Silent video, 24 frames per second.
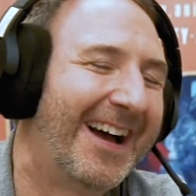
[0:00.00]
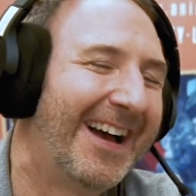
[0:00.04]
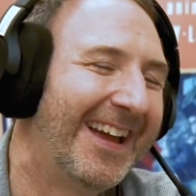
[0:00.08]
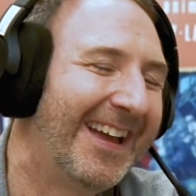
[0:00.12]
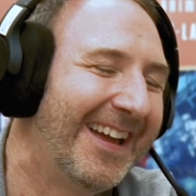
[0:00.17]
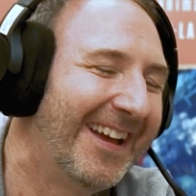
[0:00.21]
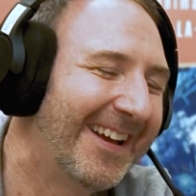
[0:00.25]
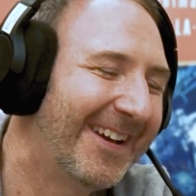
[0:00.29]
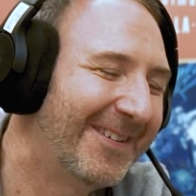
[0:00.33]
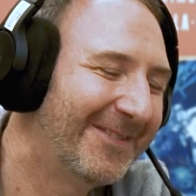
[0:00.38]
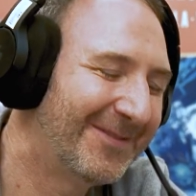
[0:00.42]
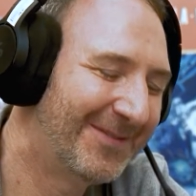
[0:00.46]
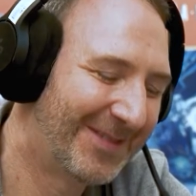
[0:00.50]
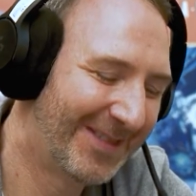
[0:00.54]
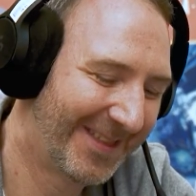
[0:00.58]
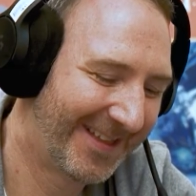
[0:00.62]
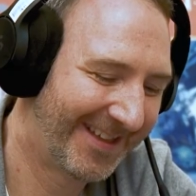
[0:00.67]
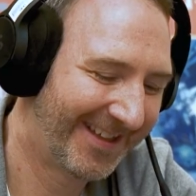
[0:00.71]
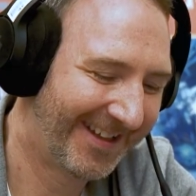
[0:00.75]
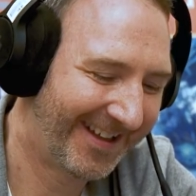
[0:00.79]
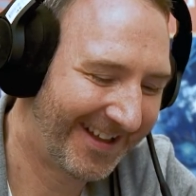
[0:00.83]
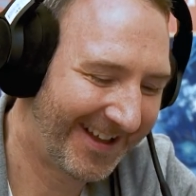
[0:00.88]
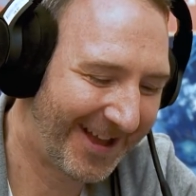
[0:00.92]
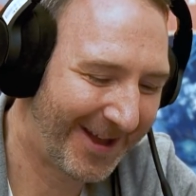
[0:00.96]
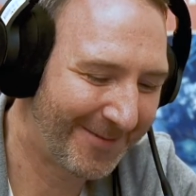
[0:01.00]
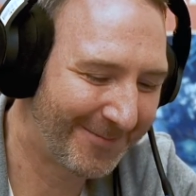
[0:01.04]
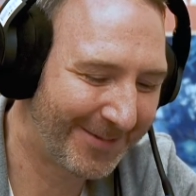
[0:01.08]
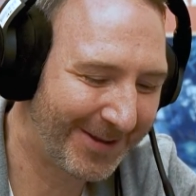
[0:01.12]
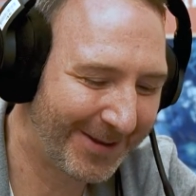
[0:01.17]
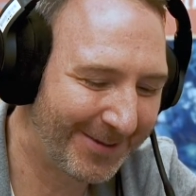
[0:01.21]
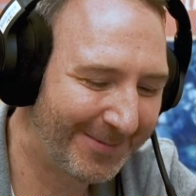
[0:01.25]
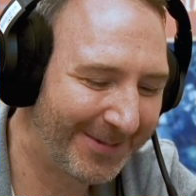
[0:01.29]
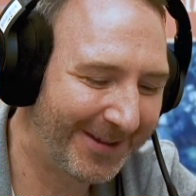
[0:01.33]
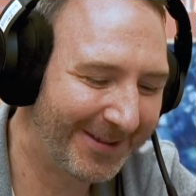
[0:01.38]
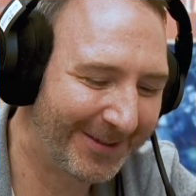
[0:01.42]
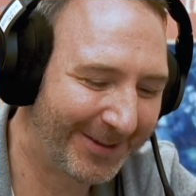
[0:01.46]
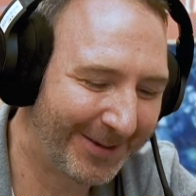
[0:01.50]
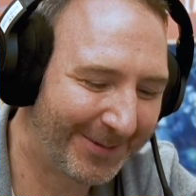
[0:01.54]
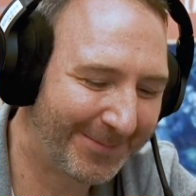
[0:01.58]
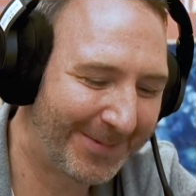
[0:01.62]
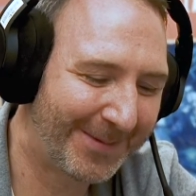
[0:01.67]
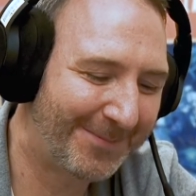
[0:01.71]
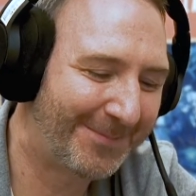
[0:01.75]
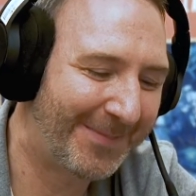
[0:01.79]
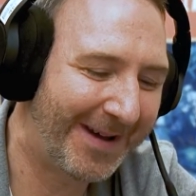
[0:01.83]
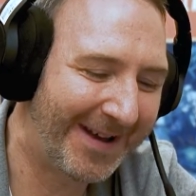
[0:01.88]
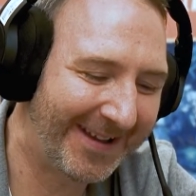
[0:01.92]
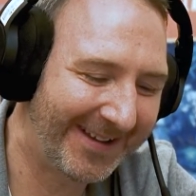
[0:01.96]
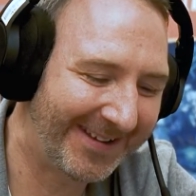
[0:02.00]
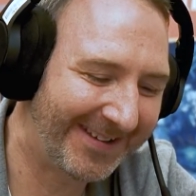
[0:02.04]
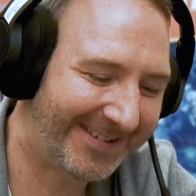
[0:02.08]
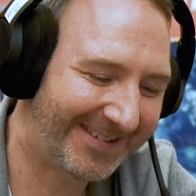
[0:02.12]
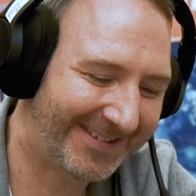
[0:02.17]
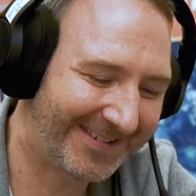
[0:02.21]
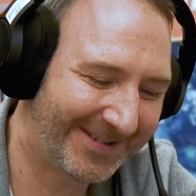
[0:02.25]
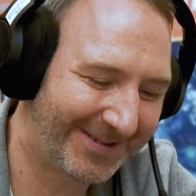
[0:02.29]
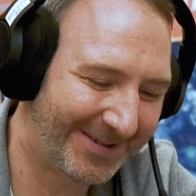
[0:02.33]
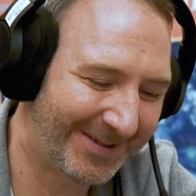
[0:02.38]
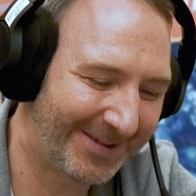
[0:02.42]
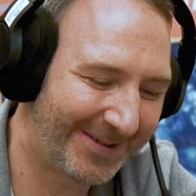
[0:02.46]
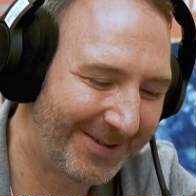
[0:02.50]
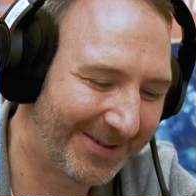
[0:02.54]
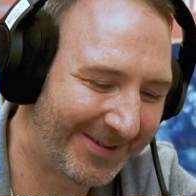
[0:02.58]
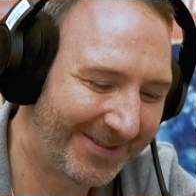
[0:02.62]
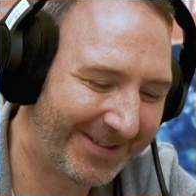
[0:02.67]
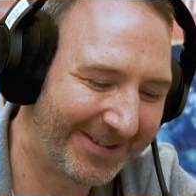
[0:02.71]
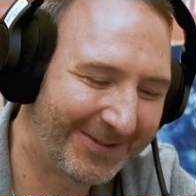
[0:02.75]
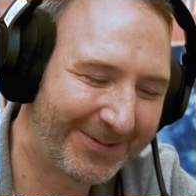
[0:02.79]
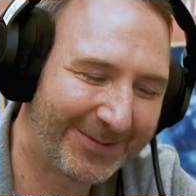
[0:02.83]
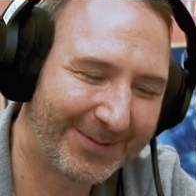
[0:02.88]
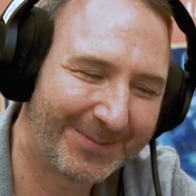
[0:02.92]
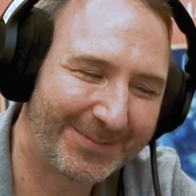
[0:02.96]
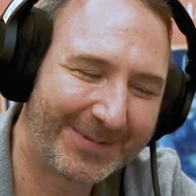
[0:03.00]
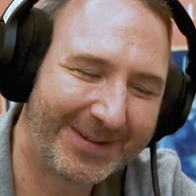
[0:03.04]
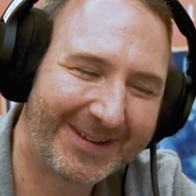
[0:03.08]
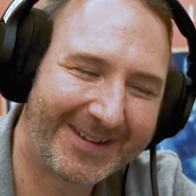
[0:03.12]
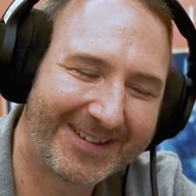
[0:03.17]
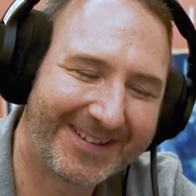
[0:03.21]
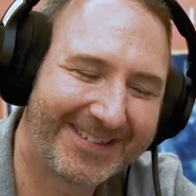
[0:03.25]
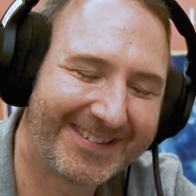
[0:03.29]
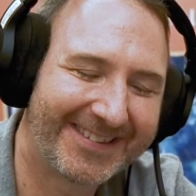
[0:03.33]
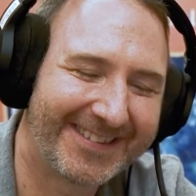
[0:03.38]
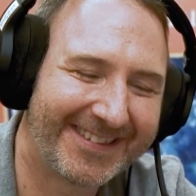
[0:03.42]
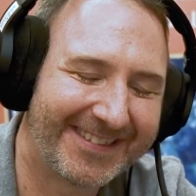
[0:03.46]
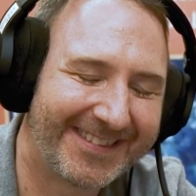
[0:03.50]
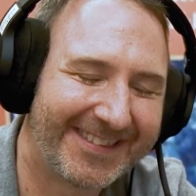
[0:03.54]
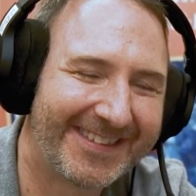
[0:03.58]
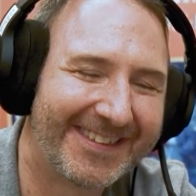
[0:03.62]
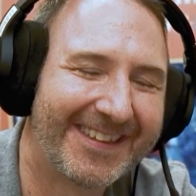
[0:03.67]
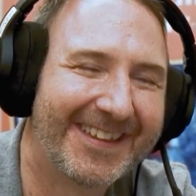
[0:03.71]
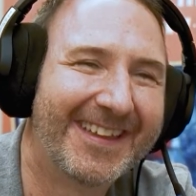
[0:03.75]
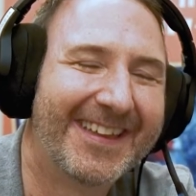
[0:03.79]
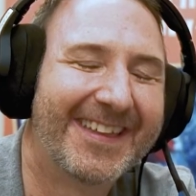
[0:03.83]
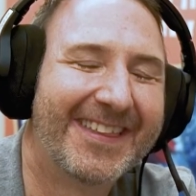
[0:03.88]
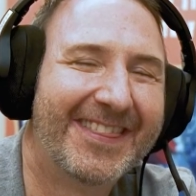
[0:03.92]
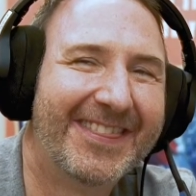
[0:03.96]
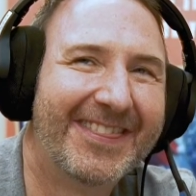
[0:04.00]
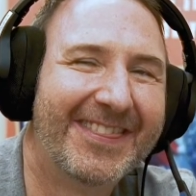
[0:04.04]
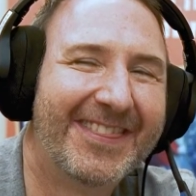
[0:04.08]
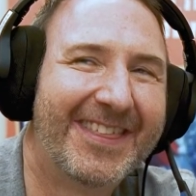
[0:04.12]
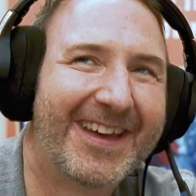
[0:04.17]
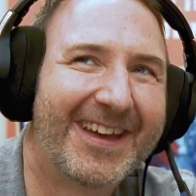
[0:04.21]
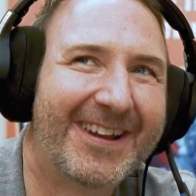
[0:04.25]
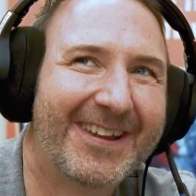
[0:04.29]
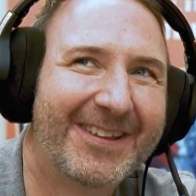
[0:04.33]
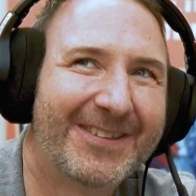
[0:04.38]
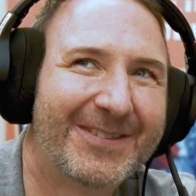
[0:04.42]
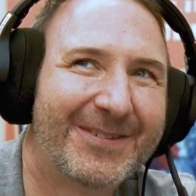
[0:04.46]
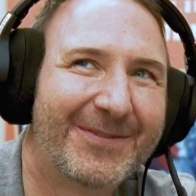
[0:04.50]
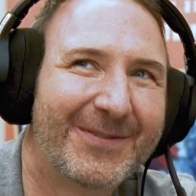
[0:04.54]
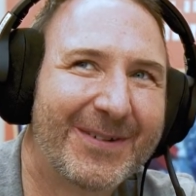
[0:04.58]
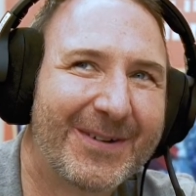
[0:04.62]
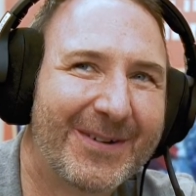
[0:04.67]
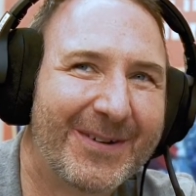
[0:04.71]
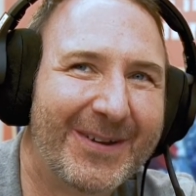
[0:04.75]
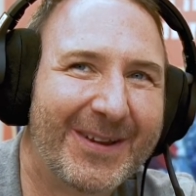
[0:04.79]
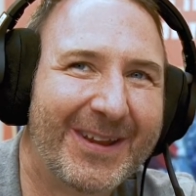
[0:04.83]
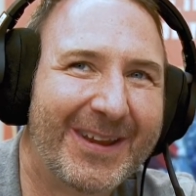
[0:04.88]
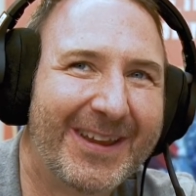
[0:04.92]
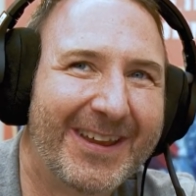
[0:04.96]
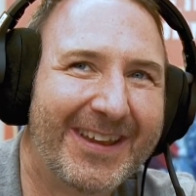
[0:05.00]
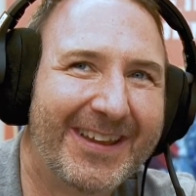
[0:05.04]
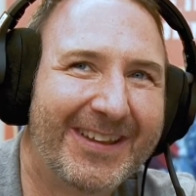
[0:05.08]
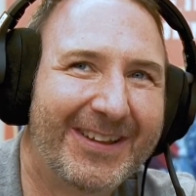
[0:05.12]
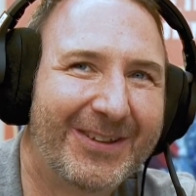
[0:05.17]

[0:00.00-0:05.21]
I am I'm, I'm going to be a little bit biased uh, on this one because it's, that is a very